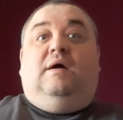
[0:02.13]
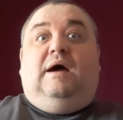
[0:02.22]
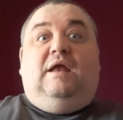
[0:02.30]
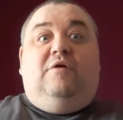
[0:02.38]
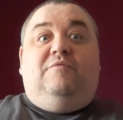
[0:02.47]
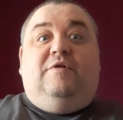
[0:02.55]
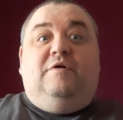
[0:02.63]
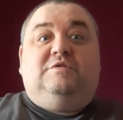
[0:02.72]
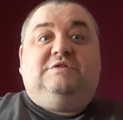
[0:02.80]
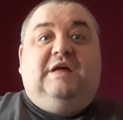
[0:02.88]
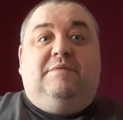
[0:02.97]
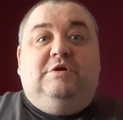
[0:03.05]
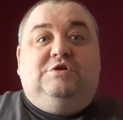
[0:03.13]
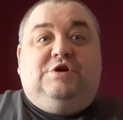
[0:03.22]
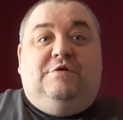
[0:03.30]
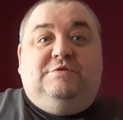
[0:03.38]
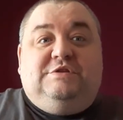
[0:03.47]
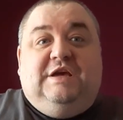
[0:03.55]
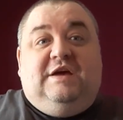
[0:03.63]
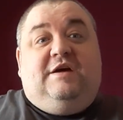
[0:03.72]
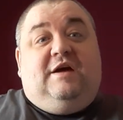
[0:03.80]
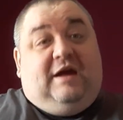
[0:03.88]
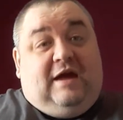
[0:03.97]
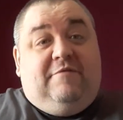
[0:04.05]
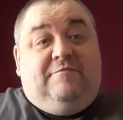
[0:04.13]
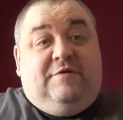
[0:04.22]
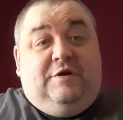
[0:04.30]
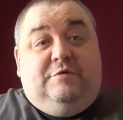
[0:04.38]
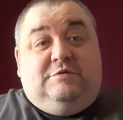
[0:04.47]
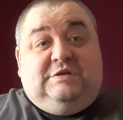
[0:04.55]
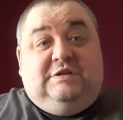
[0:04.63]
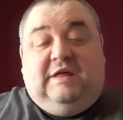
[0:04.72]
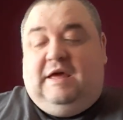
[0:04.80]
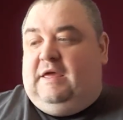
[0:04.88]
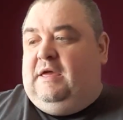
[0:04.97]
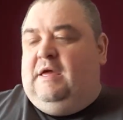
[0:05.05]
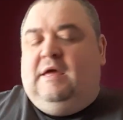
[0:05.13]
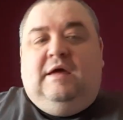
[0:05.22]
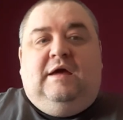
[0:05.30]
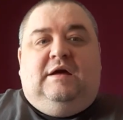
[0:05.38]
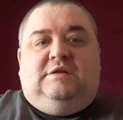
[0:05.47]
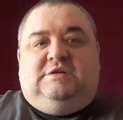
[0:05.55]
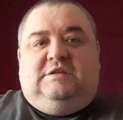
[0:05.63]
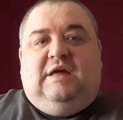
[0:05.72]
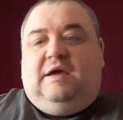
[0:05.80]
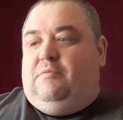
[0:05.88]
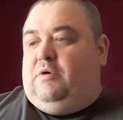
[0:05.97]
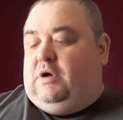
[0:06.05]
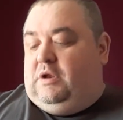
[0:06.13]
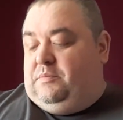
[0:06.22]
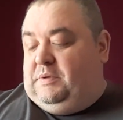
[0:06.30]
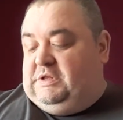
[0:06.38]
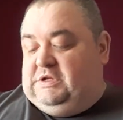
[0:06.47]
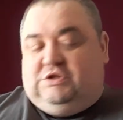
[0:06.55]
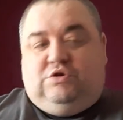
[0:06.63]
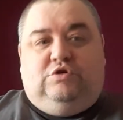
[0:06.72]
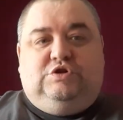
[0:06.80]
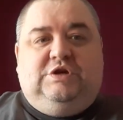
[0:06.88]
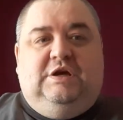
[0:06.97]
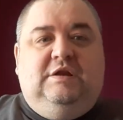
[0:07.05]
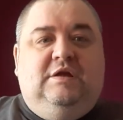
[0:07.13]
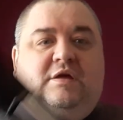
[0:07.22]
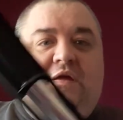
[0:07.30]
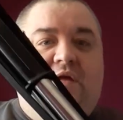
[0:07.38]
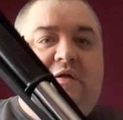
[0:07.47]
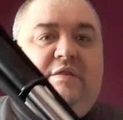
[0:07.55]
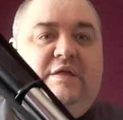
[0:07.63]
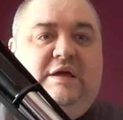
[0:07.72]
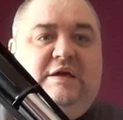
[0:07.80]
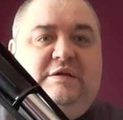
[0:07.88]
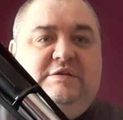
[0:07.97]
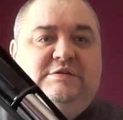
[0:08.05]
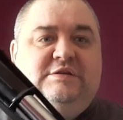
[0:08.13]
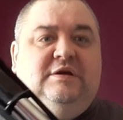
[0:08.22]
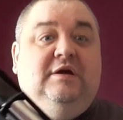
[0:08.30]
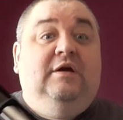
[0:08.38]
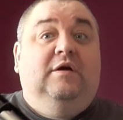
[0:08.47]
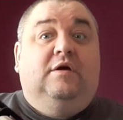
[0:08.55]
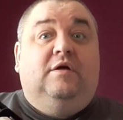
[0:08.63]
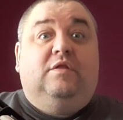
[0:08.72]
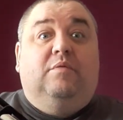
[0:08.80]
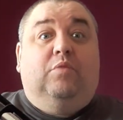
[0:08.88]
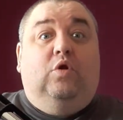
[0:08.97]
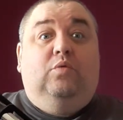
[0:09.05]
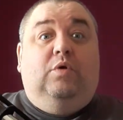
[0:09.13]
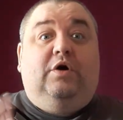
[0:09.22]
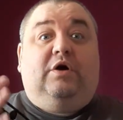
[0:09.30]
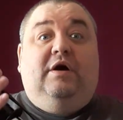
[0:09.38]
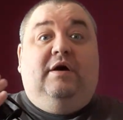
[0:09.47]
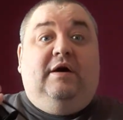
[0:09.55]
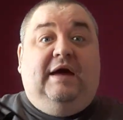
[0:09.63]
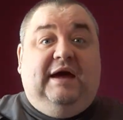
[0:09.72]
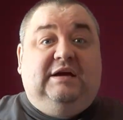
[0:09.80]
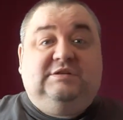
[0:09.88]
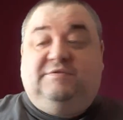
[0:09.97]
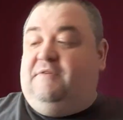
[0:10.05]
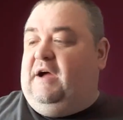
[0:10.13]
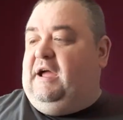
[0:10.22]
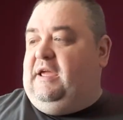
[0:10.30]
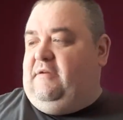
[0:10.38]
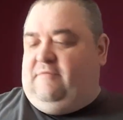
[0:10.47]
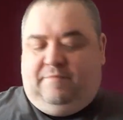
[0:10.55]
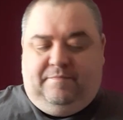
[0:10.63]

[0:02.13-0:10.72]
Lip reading: Hello folks, Damien Jones here again for you today, and today we're going to be discussing the BULLWORKER X5